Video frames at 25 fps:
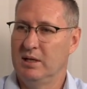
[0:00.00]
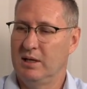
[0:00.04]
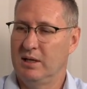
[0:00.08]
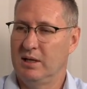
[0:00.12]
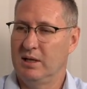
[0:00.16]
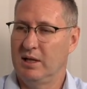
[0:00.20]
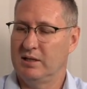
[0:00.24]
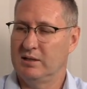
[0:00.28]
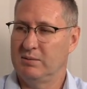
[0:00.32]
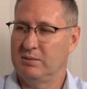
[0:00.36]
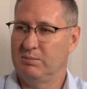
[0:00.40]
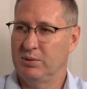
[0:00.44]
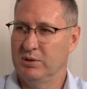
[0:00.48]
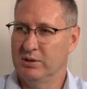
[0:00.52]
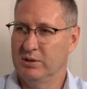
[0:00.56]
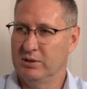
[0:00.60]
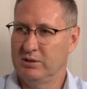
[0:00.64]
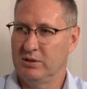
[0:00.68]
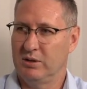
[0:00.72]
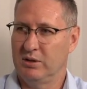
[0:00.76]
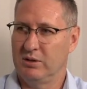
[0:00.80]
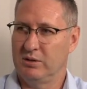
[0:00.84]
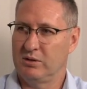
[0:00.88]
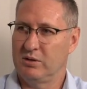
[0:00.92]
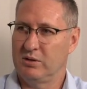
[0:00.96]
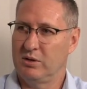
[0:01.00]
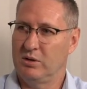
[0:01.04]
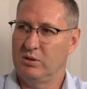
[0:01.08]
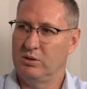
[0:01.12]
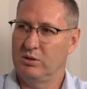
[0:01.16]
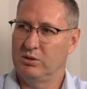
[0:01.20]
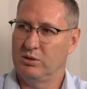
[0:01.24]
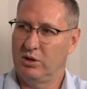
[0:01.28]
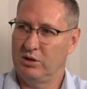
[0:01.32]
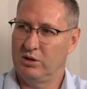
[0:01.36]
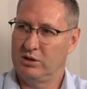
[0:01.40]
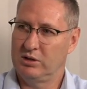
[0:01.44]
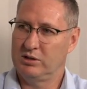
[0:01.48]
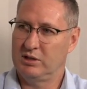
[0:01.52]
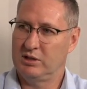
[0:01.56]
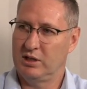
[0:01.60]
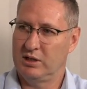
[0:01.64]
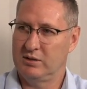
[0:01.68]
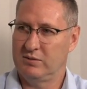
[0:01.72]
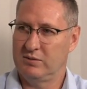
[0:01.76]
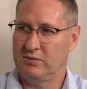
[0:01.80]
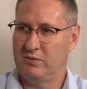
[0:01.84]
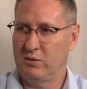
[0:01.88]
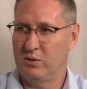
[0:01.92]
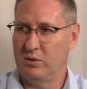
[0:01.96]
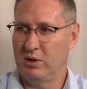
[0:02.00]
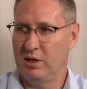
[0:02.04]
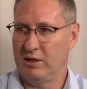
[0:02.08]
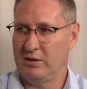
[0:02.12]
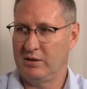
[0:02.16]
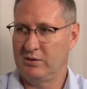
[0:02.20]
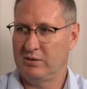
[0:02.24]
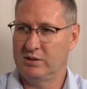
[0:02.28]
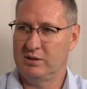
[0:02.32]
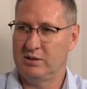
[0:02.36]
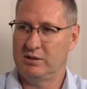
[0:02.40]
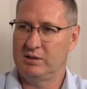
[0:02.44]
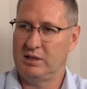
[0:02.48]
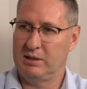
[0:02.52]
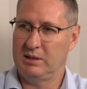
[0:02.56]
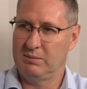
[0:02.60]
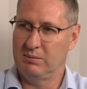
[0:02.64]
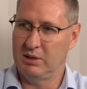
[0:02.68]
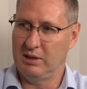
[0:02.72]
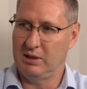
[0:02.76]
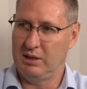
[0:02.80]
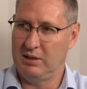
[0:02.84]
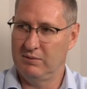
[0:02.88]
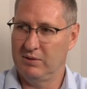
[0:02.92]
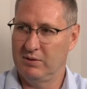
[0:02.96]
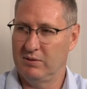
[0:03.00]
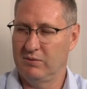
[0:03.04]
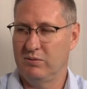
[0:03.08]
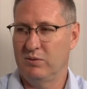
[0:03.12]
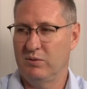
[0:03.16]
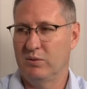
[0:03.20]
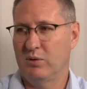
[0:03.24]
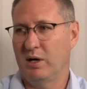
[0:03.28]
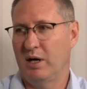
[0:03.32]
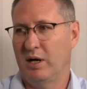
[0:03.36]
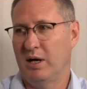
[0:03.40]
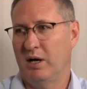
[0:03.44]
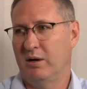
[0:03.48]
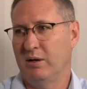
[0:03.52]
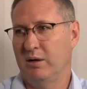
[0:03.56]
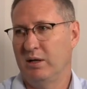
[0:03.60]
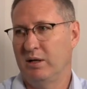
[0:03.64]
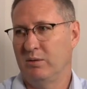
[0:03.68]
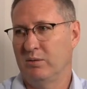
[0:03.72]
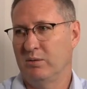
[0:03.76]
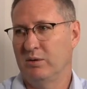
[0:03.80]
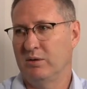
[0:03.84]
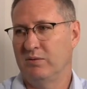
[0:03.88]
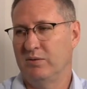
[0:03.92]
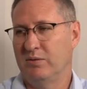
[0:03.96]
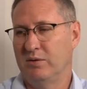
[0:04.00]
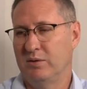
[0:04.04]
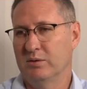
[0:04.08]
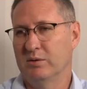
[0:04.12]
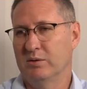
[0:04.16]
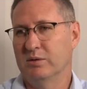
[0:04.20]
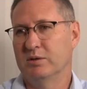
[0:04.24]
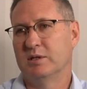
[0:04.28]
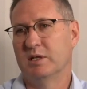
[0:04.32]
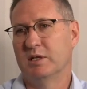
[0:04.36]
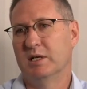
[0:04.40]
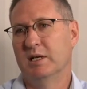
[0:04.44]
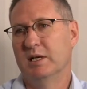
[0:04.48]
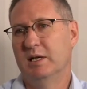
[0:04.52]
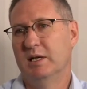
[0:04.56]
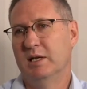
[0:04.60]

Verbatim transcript: that's built on coal, not just for electricity, but even for our liquid fuels,